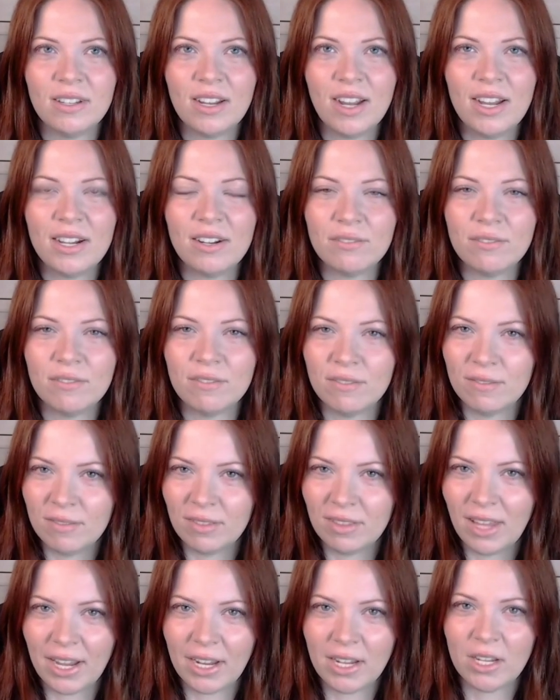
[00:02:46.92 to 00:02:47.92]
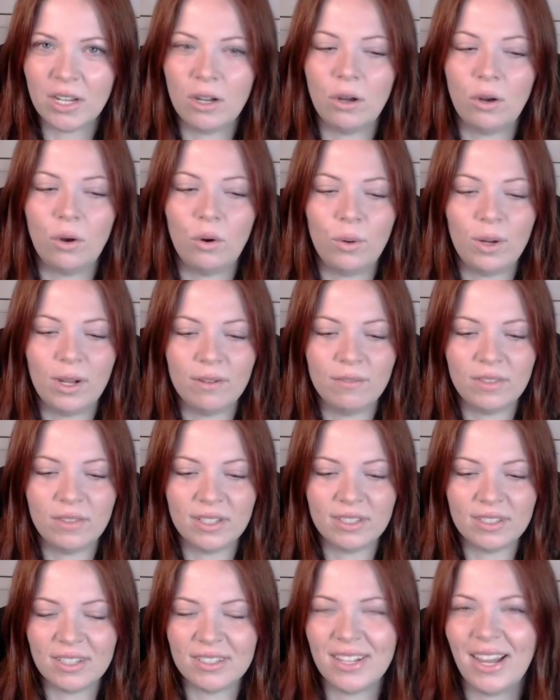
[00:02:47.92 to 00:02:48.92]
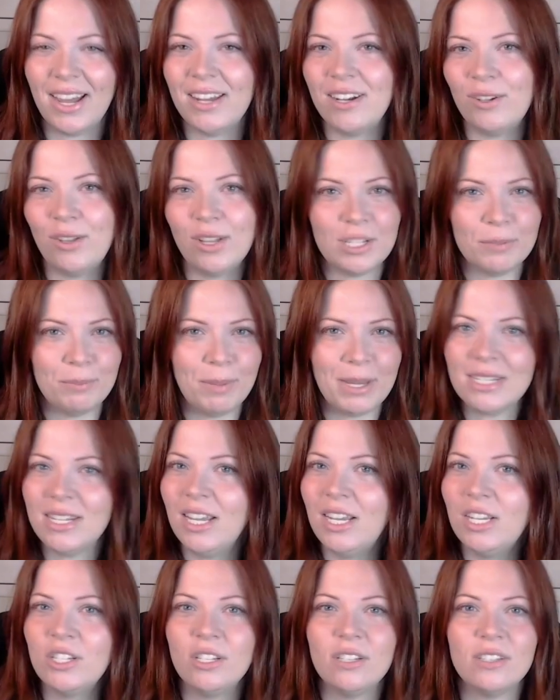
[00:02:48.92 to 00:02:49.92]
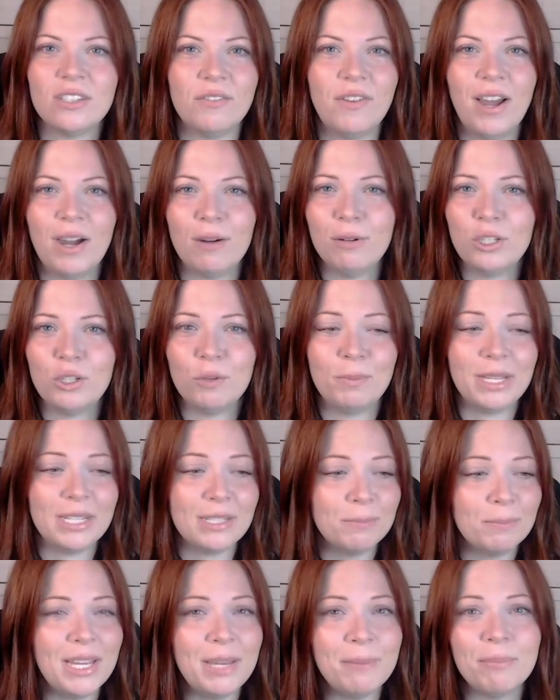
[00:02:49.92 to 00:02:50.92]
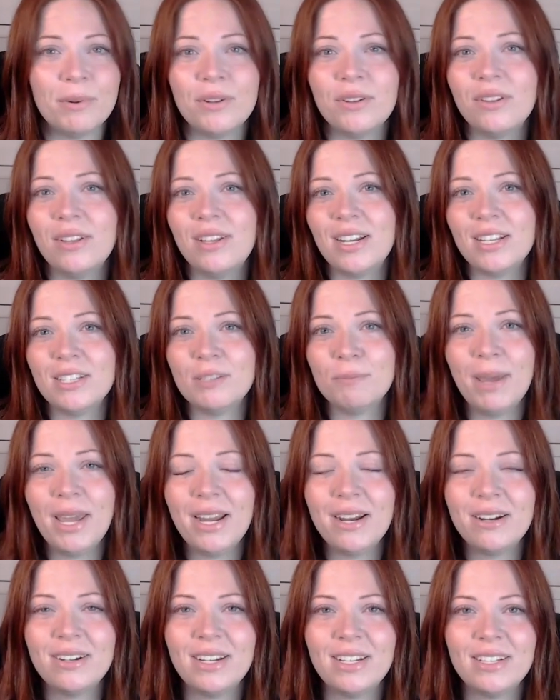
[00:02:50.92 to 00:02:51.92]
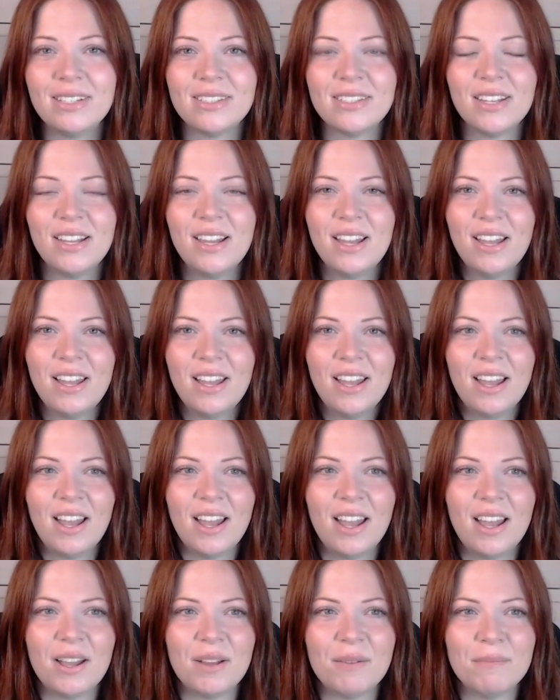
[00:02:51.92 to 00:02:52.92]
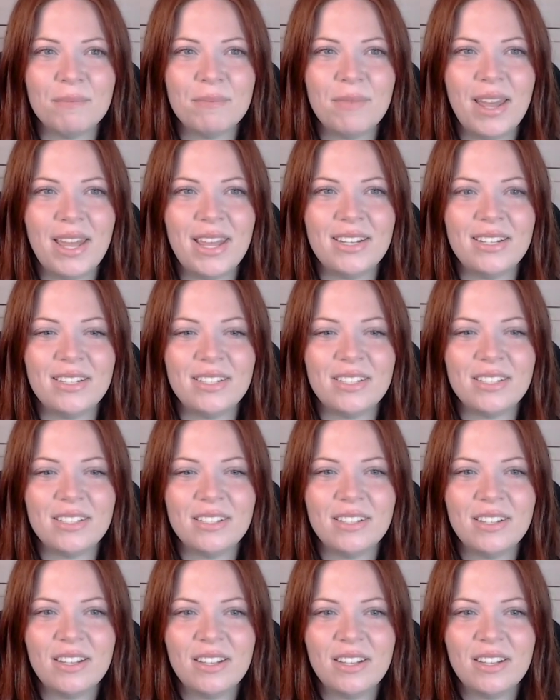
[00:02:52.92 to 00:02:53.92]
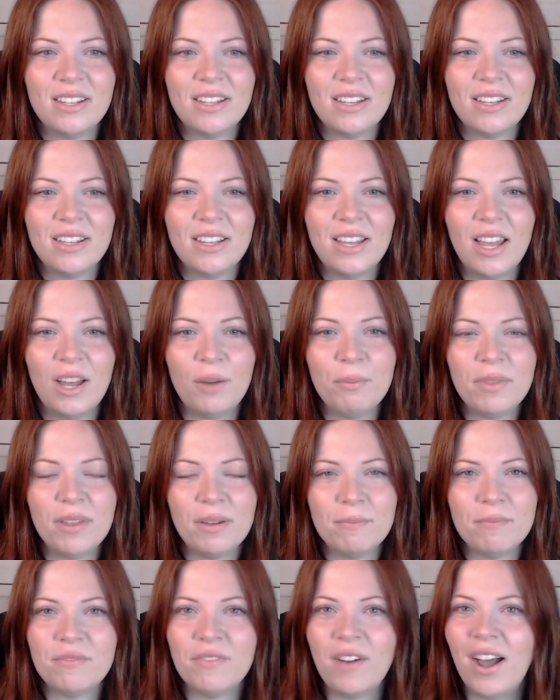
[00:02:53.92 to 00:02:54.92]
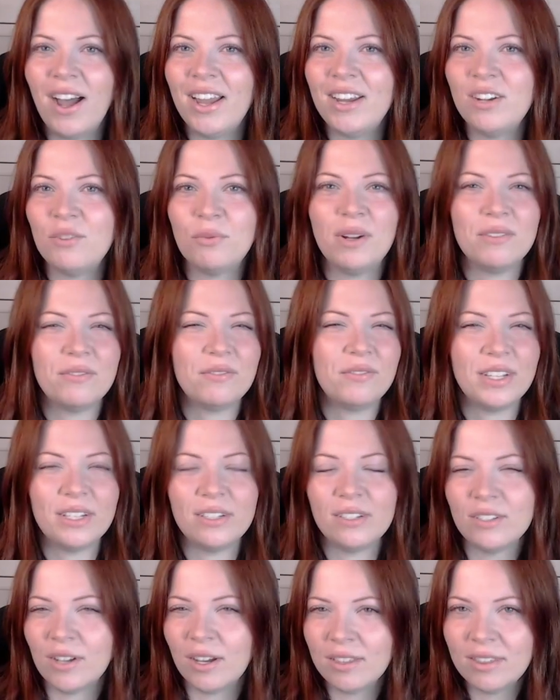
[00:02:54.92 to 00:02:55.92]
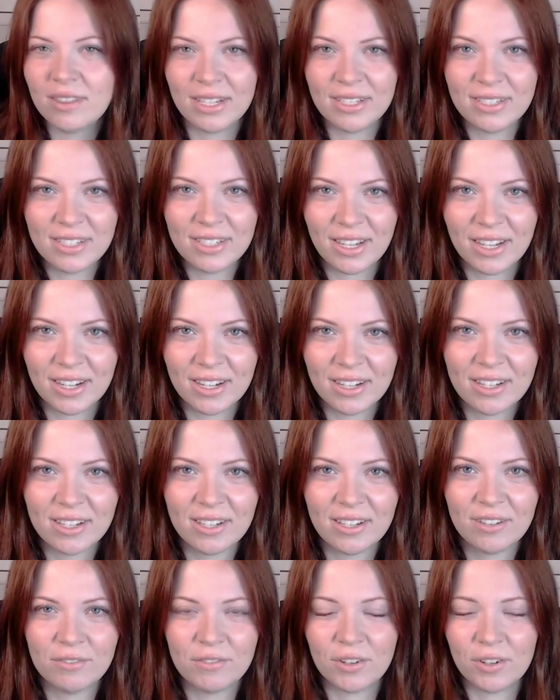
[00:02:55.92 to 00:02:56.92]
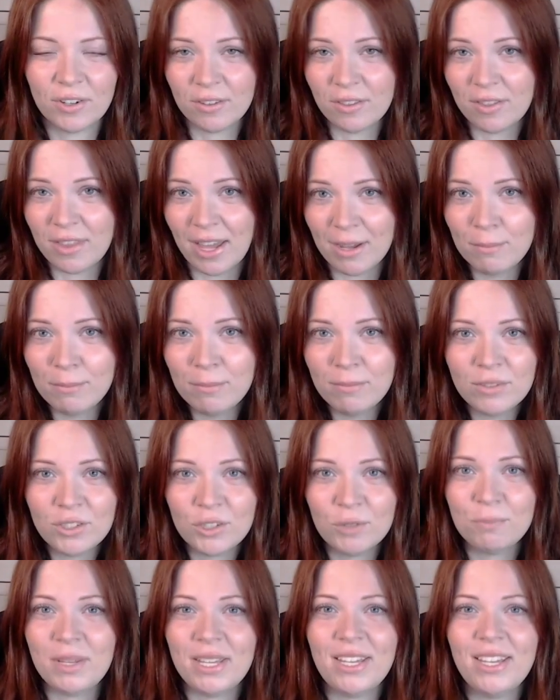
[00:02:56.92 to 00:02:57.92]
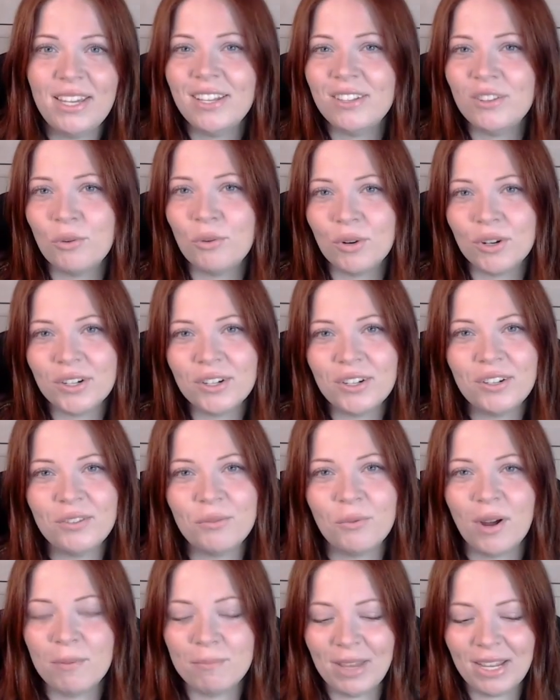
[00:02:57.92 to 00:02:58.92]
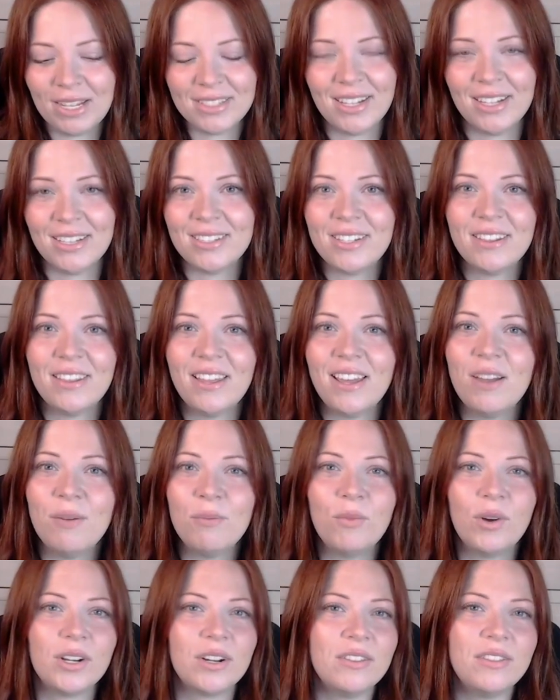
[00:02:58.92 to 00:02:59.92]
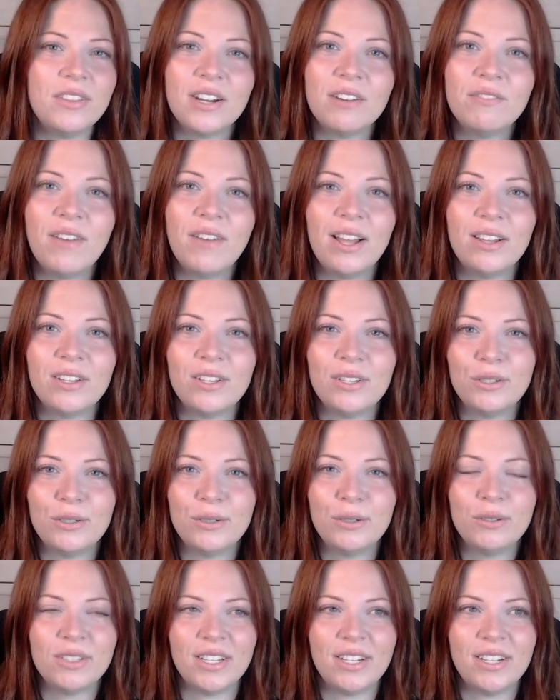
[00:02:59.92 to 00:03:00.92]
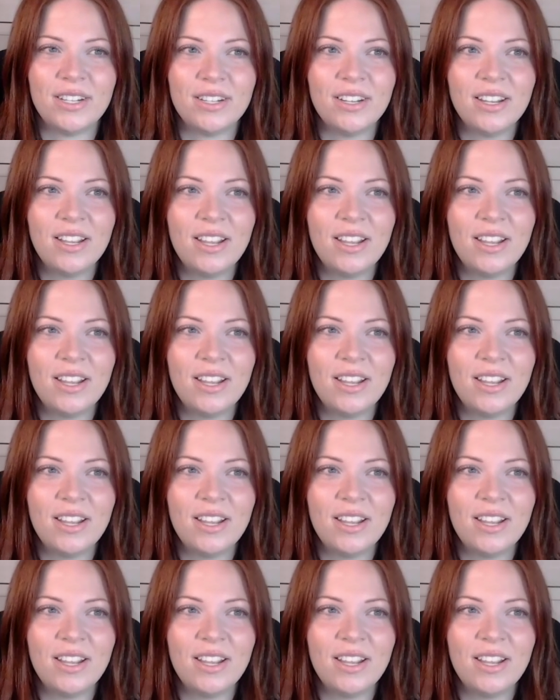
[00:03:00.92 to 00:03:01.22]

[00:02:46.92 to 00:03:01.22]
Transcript: kind of let go of the societal expectations of how we should be as people and as parents, and help them find what feels authentic for them to be in the world, what makes sense to them, what are their values, and